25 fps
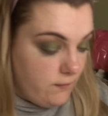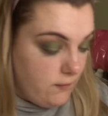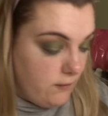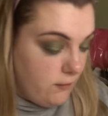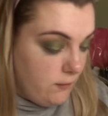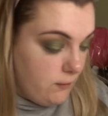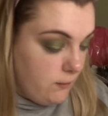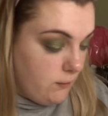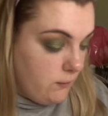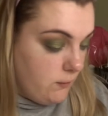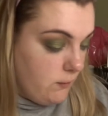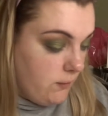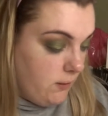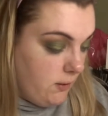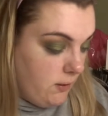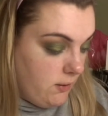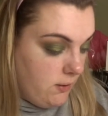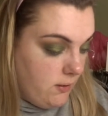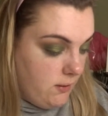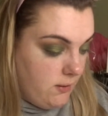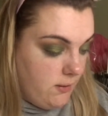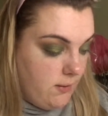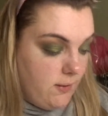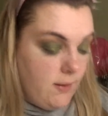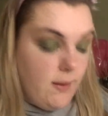to
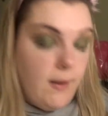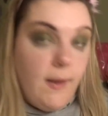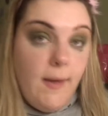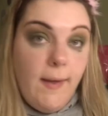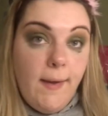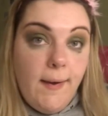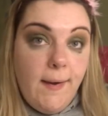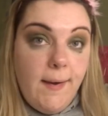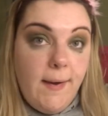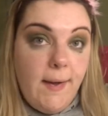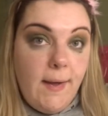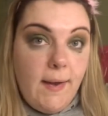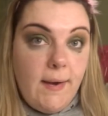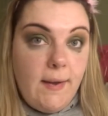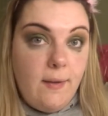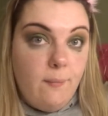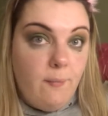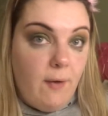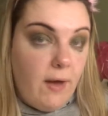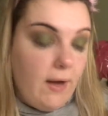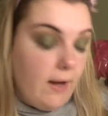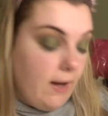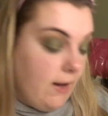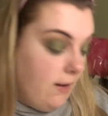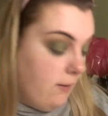get it
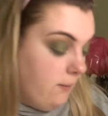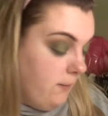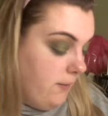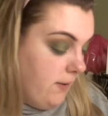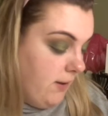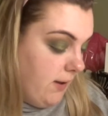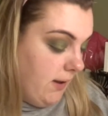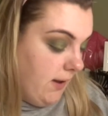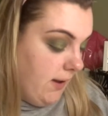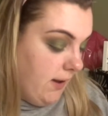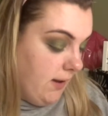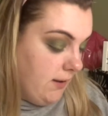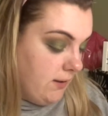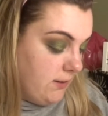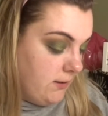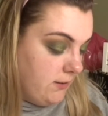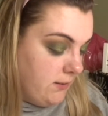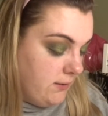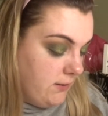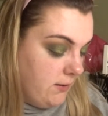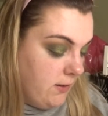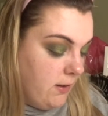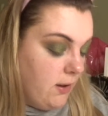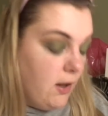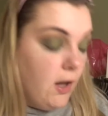back out again.
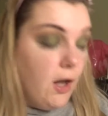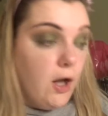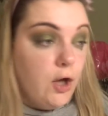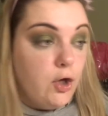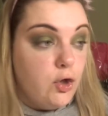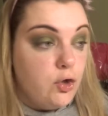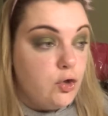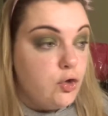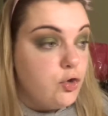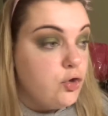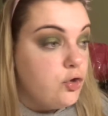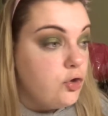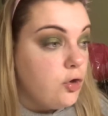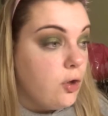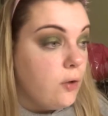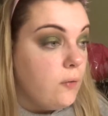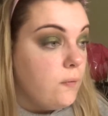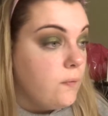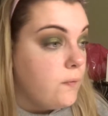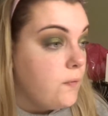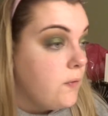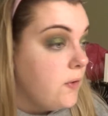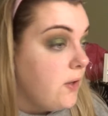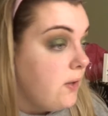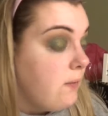It looks so
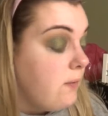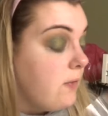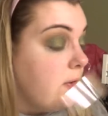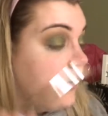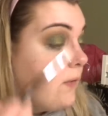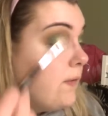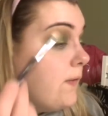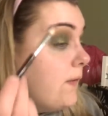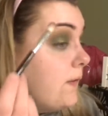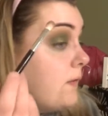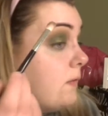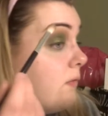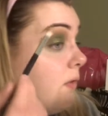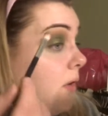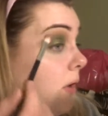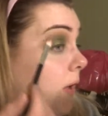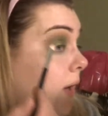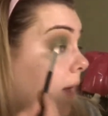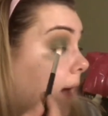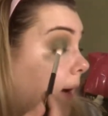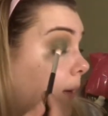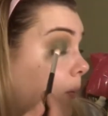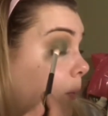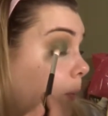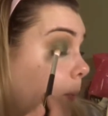funny with all this
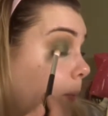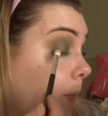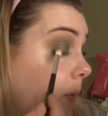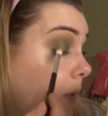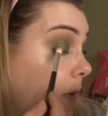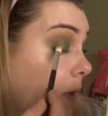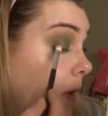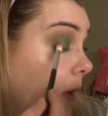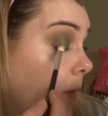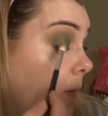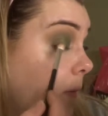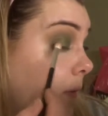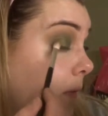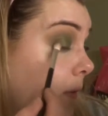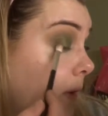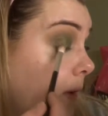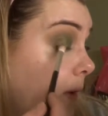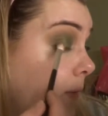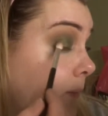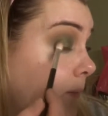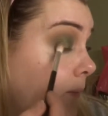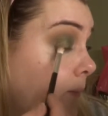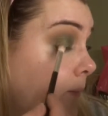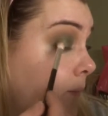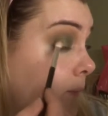fallout, but don't worry.
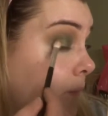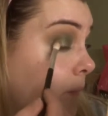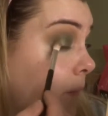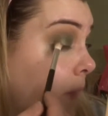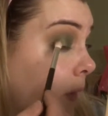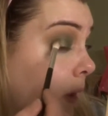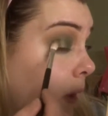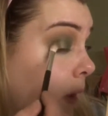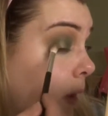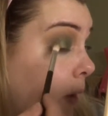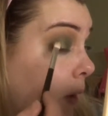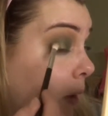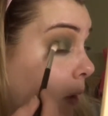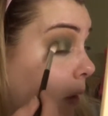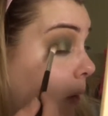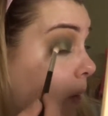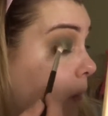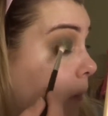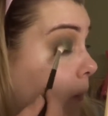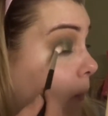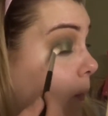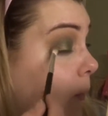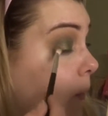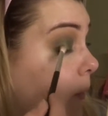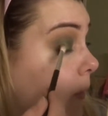
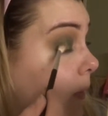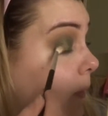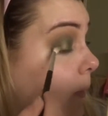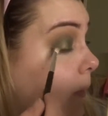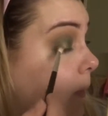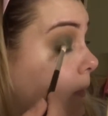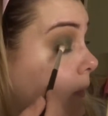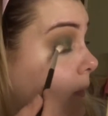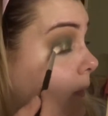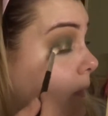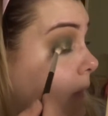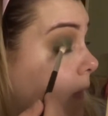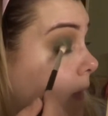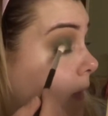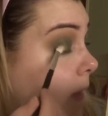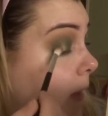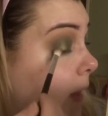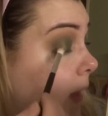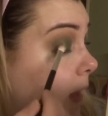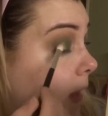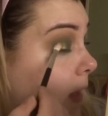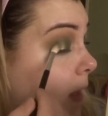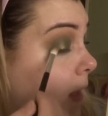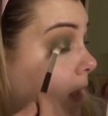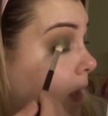We will sort
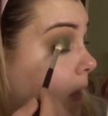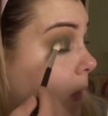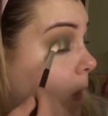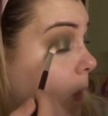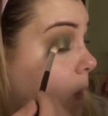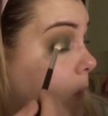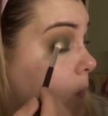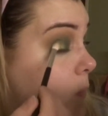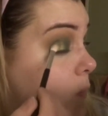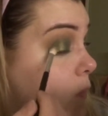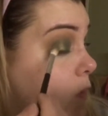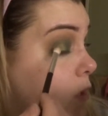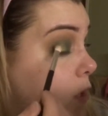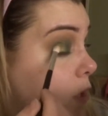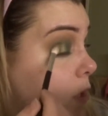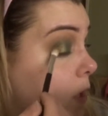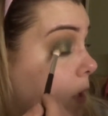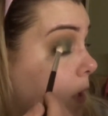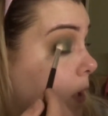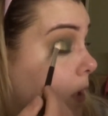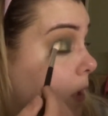that out.